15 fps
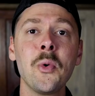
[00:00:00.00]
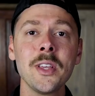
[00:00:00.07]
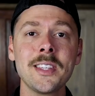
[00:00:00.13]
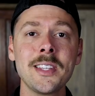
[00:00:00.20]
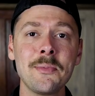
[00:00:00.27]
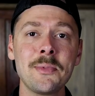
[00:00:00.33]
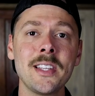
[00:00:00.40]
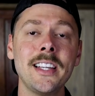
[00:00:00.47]
Will
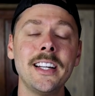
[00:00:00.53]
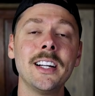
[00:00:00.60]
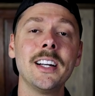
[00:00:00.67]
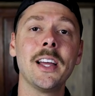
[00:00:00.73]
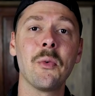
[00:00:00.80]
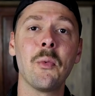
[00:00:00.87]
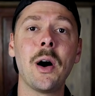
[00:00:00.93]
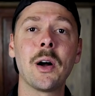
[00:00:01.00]
Simpson here,
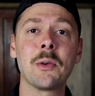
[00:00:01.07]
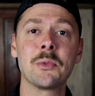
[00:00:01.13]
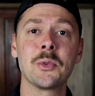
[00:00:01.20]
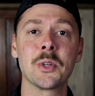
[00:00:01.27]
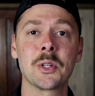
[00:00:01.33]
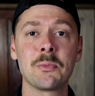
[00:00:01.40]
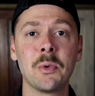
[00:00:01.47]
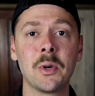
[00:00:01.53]
and welcome
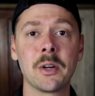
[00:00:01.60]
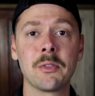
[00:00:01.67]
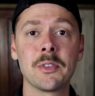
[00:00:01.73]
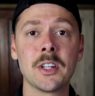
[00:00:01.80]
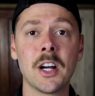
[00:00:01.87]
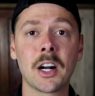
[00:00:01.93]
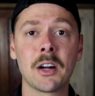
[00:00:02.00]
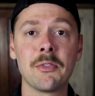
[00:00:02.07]
to Exploring
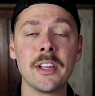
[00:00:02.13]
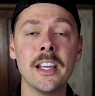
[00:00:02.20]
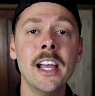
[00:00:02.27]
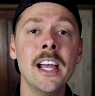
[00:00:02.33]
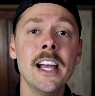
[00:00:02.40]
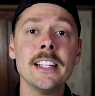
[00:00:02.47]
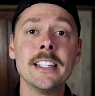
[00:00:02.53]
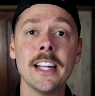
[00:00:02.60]
Photography.
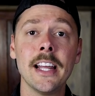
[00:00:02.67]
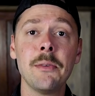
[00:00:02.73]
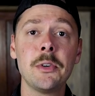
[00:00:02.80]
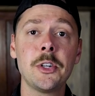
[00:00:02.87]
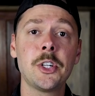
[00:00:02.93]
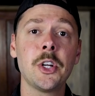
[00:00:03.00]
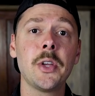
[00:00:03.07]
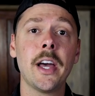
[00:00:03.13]
Today I'm going
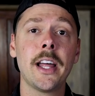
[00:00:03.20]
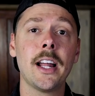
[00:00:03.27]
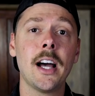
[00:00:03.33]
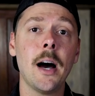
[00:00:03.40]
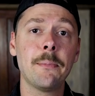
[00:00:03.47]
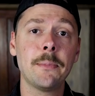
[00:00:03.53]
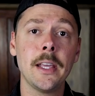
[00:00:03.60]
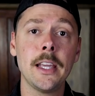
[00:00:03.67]
to show you how to
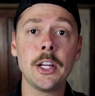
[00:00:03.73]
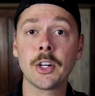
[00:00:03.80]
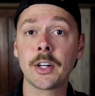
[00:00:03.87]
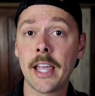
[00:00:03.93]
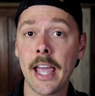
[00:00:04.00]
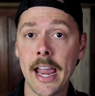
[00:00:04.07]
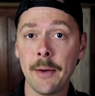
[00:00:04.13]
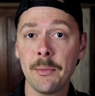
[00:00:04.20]
update your
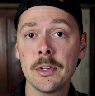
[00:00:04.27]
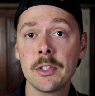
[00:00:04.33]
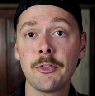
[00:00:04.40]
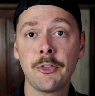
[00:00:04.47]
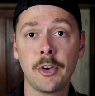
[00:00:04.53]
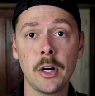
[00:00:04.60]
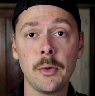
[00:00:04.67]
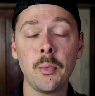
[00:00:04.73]
camera's
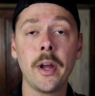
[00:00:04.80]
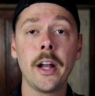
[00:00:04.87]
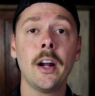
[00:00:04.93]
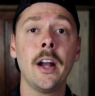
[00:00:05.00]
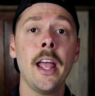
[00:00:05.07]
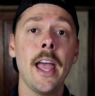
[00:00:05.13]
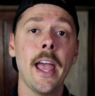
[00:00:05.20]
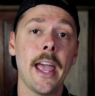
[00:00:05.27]

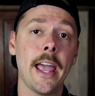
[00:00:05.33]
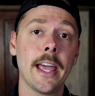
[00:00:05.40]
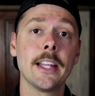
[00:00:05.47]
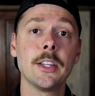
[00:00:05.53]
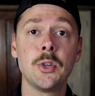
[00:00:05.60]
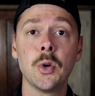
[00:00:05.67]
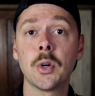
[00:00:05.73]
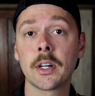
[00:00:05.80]
firmware
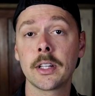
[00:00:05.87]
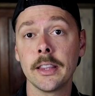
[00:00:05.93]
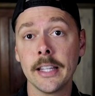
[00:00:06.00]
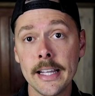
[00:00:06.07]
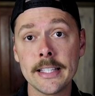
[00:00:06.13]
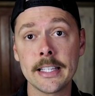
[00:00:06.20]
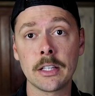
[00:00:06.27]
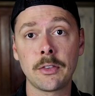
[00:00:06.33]
and your
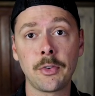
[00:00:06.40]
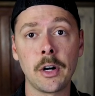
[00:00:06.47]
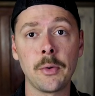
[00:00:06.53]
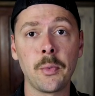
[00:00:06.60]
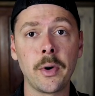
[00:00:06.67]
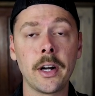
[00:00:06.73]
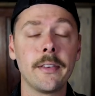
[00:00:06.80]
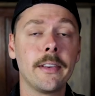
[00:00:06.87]
lens's
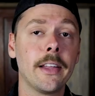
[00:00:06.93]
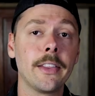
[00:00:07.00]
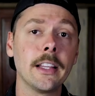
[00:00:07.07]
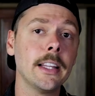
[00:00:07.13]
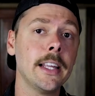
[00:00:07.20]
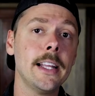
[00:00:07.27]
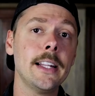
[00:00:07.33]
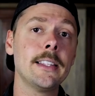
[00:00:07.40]
firmware. Now the
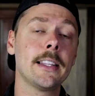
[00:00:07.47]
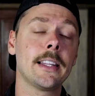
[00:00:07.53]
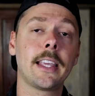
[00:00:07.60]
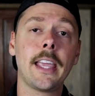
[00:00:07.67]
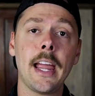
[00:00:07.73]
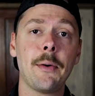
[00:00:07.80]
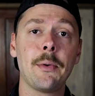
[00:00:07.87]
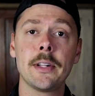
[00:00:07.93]
lens and the
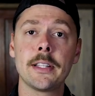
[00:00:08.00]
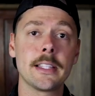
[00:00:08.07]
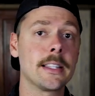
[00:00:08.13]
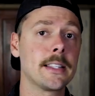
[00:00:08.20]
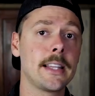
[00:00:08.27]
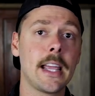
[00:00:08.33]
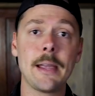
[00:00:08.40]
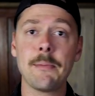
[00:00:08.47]
camera, it's the
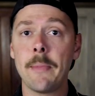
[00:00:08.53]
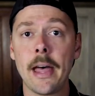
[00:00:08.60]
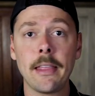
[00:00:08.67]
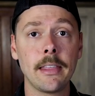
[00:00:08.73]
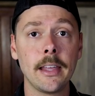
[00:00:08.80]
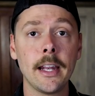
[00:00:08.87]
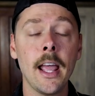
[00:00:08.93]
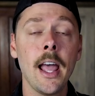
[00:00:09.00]
same
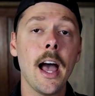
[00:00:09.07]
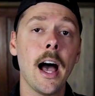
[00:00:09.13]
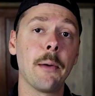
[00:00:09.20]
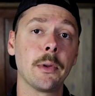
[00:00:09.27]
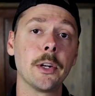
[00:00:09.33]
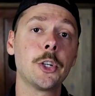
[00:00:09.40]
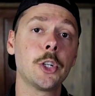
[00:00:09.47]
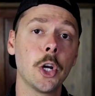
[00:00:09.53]
method. I'm
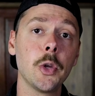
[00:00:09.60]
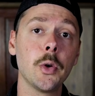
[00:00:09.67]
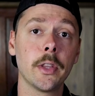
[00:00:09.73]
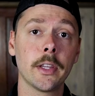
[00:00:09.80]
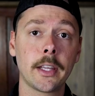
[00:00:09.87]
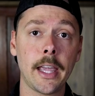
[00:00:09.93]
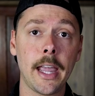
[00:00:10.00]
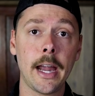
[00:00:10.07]
going to show you
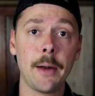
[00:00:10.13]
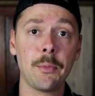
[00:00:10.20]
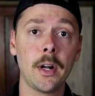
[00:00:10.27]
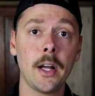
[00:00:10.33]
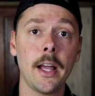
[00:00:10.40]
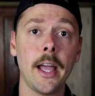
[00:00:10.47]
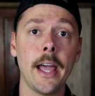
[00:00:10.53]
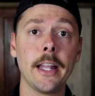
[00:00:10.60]
on the
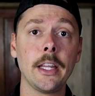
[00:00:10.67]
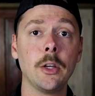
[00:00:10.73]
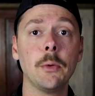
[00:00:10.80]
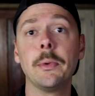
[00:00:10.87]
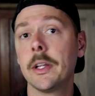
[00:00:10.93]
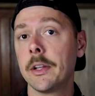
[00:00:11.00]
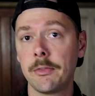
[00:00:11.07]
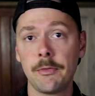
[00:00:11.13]
camera and you'll
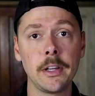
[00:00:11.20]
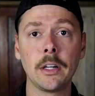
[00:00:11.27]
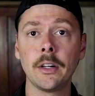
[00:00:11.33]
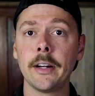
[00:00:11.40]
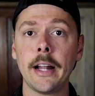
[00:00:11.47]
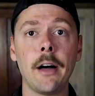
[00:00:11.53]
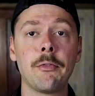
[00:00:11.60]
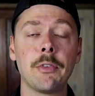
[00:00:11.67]
be able to
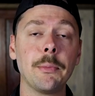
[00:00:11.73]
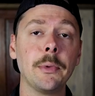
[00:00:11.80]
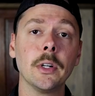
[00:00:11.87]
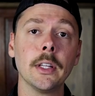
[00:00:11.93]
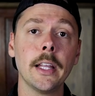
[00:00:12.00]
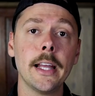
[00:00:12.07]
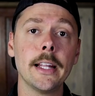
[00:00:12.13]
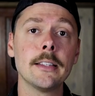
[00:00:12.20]
figure it out from
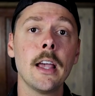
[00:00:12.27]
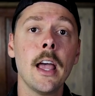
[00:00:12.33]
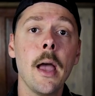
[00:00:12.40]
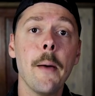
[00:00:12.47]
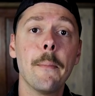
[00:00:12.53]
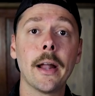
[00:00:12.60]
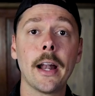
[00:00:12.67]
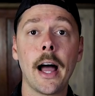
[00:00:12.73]
your lens,
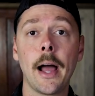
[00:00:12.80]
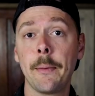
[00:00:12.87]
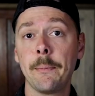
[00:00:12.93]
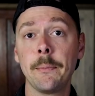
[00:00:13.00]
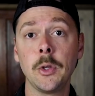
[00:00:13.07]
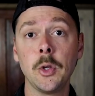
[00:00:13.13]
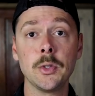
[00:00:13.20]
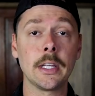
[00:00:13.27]
but
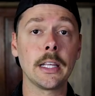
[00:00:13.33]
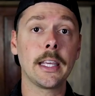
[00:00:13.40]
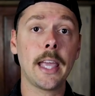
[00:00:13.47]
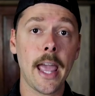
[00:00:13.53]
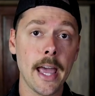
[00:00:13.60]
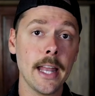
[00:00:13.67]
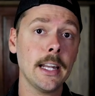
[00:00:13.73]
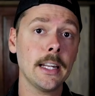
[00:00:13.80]
I'm using
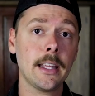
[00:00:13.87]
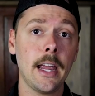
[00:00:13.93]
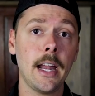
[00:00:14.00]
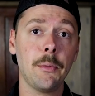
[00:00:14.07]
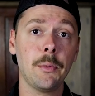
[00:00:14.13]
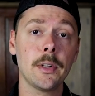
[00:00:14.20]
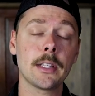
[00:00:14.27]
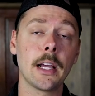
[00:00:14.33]
Canon
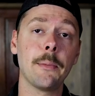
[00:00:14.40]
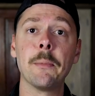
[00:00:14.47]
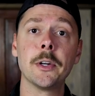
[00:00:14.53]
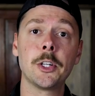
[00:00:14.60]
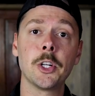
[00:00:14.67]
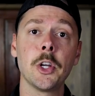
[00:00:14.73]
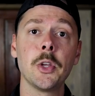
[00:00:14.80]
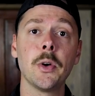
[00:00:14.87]
cameras. I'm
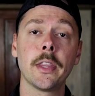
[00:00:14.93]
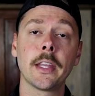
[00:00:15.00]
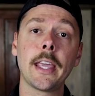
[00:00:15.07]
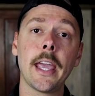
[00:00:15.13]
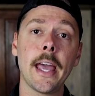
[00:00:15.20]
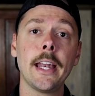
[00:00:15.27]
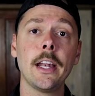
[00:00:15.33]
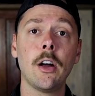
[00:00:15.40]
going to show you on the
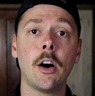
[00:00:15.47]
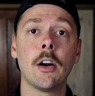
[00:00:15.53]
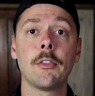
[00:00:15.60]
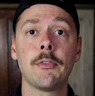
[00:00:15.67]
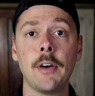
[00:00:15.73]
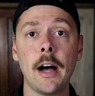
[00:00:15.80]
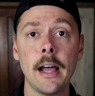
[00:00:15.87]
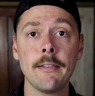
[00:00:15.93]
Canon R
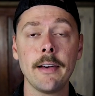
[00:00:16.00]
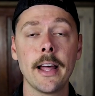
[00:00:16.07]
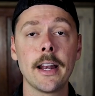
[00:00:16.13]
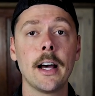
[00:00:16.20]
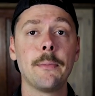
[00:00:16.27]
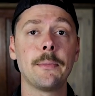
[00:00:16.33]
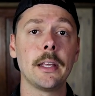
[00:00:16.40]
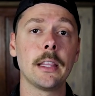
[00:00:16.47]
five how
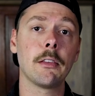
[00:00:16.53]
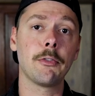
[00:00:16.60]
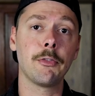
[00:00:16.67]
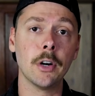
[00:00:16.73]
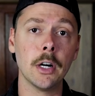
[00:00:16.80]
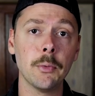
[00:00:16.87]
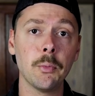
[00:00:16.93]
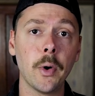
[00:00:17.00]
to update the
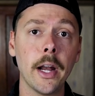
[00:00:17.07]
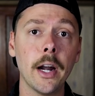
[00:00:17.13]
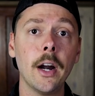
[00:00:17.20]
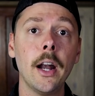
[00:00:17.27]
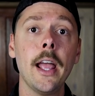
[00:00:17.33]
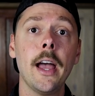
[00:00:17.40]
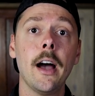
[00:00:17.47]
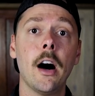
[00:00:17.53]

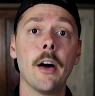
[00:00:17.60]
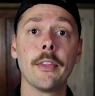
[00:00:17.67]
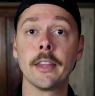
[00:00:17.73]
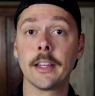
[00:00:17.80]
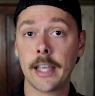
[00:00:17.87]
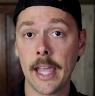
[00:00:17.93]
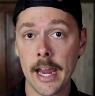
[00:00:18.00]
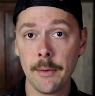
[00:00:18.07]
firmware on
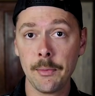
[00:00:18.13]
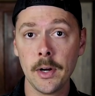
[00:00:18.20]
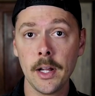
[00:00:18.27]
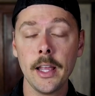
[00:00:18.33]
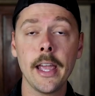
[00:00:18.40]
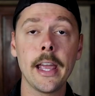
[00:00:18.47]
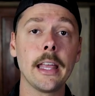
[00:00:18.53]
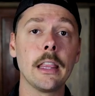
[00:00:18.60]
the
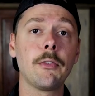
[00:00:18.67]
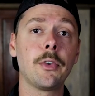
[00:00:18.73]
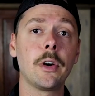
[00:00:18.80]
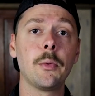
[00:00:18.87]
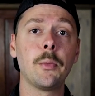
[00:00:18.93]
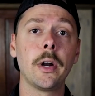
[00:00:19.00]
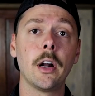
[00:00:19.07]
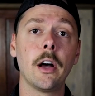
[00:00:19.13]
camera and the
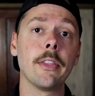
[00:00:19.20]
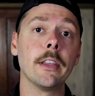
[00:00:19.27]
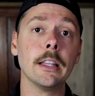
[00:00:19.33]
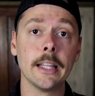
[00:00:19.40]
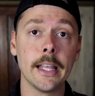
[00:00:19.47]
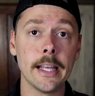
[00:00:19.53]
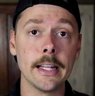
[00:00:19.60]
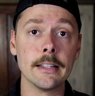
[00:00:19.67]
firmware on the
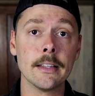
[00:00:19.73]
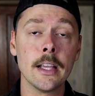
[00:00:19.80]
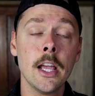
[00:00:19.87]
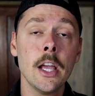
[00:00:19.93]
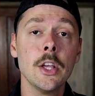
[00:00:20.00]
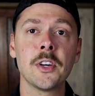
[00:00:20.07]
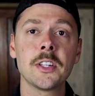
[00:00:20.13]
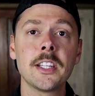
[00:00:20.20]
lens.
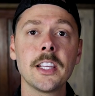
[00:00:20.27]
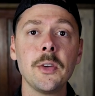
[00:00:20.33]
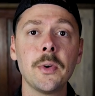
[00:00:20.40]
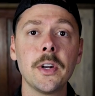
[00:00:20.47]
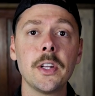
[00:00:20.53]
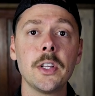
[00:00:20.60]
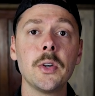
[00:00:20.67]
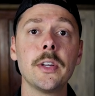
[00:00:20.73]
The first thing you
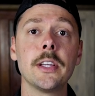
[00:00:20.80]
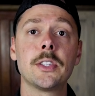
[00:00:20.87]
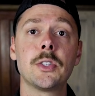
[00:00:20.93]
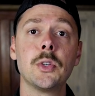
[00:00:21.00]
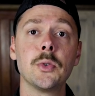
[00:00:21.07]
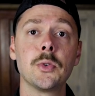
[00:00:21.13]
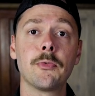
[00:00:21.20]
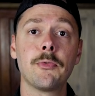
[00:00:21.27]
want to do is
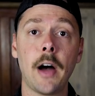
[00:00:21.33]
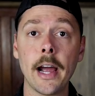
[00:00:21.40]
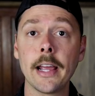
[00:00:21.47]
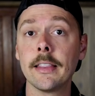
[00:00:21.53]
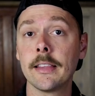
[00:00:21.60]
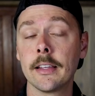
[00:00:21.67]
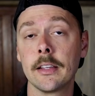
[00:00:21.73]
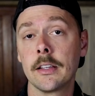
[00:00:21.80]
to
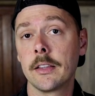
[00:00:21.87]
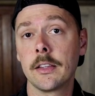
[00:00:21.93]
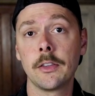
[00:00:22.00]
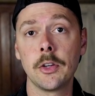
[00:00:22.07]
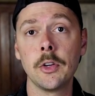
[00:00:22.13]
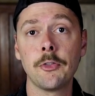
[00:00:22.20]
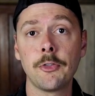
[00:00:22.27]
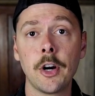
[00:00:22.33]
find the,
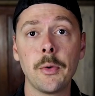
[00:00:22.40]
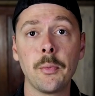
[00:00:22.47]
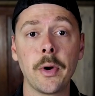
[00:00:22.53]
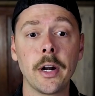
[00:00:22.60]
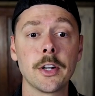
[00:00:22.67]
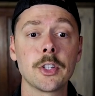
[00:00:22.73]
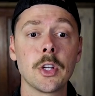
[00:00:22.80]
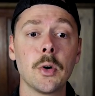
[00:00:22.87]
the new
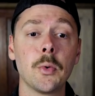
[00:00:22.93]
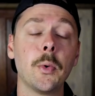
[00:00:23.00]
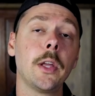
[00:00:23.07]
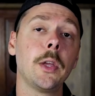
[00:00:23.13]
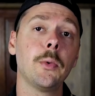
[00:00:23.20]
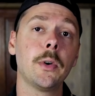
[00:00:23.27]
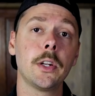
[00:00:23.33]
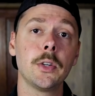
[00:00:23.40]
firmware. So
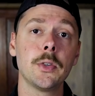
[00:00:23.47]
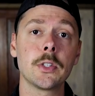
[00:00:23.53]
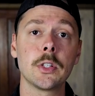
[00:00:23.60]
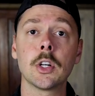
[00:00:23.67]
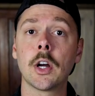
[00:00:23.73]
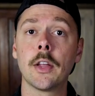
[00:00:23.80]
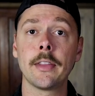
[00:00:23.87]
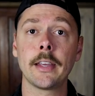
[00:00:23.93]
what you want to do is
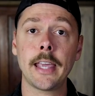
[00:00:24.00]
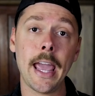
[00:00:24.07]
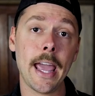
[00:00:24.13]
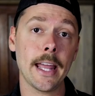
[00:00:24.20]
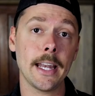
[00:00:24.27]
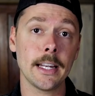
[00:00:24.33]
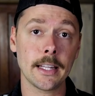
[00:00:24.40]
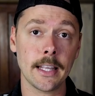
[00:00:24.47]
look on the
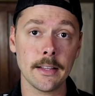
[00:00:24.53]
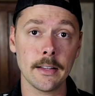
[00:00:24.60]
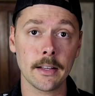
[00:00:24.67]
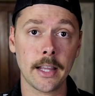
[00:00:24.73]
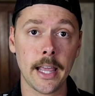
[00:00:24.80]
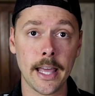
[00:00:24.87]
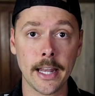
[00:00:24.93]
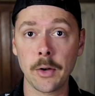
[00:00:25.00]
Canon,
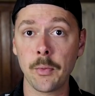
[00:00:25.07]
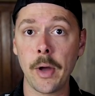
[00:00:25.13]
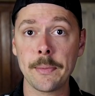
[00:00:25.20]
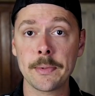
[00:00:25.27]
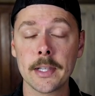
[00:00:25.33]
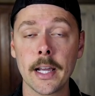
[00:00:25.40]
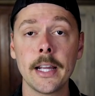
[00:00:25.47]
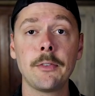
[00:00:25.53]
Canon
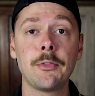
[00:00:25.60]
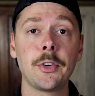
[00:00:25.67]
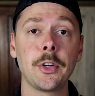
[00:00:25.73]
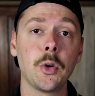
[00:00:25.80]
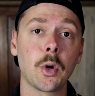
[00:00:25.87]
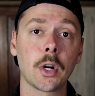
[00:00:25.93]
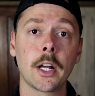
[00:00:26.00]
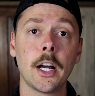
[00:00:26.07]
website for
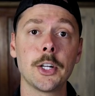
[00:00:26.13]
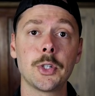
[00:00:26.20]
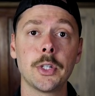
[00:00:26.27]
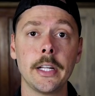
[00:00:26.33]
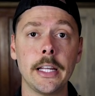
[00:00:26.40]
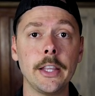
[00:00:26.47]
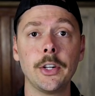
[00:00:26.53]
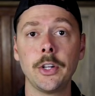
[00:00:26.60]
your
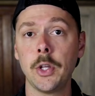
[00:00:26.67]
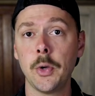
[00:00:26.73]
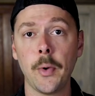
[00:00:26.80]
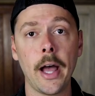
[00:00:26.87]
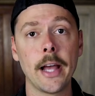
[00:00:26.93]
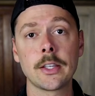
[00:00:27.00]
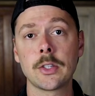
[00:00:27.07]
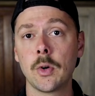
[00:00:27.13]
country, either
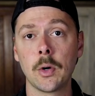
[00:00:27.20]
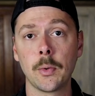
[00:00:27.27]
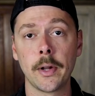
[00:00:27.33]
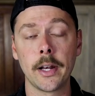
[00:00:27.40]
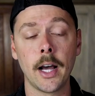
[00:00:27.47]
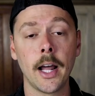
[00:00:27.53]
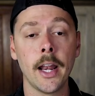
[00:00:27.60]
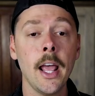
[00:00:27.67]
U S or
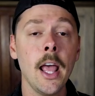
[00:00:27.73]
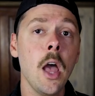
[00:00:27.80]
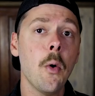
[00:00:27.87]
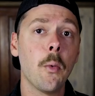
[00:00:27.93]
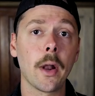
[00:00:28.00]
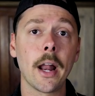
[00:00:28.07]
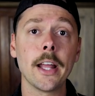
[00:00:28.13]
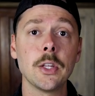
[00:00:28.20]
whatnot.
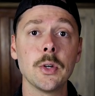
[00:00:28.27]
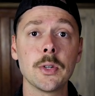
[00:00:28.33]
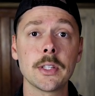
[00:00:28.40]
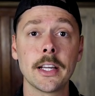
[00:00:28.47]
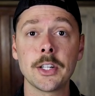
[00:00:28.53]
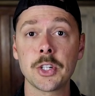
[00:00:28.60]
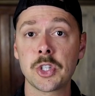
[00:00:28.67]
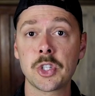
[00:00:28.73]
What I do is
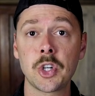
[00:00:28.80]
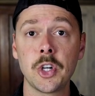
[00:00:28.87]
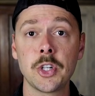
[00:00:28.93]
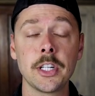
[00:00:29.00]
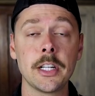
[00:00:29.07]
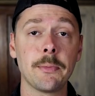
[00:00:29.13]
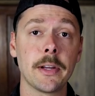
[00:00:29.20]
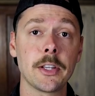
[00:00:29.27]
I just
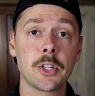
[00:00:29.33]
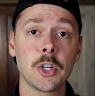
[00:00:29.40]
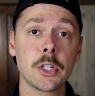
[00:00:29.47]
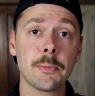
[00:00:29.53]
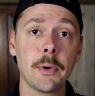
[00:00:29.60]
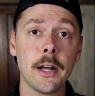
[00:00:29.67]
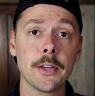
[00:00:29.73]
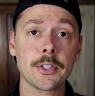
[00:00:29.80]
search in my
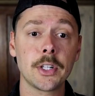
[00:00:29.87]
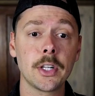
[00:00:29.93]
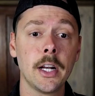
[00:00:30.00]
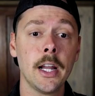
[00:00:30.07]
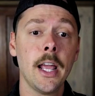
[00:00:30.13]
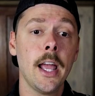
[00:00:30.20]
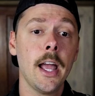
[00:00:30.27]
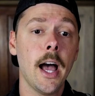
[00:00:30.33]
search browser.